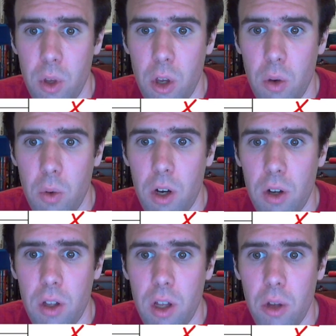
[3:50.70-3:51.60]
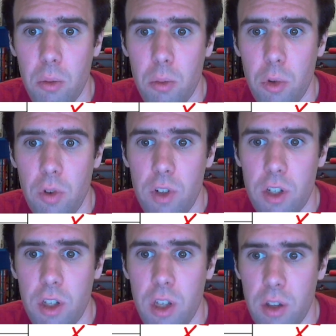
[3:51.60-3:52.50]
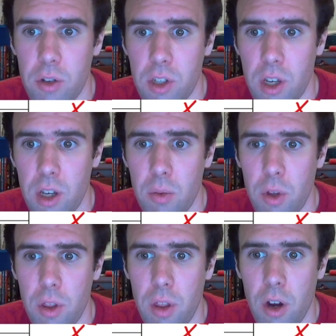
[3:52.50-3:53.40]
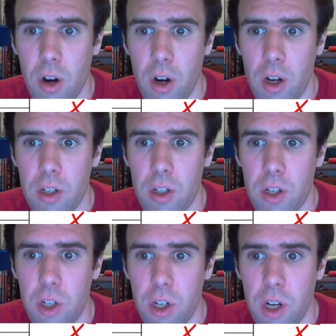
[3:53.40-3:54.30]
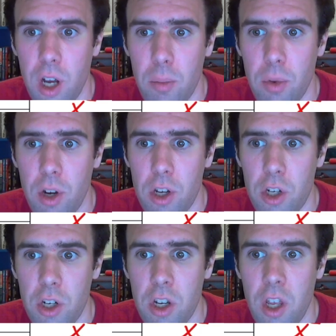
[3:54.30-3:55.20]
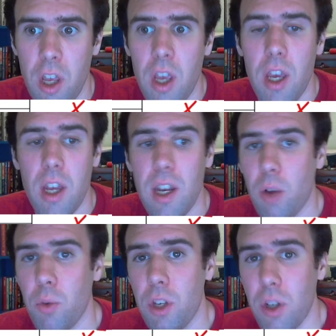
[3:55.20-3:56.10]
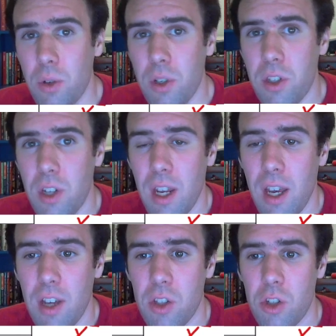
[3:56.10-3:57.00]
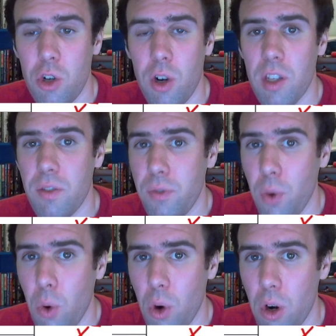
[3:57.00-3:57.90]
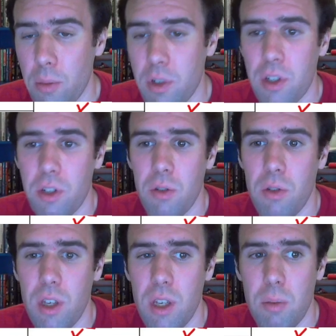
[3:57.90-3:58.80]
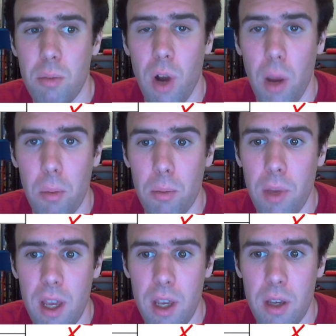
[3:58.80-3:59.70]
Well, I'll move it to the other side with our addition operation. And now we notice it has transformed into the problem A,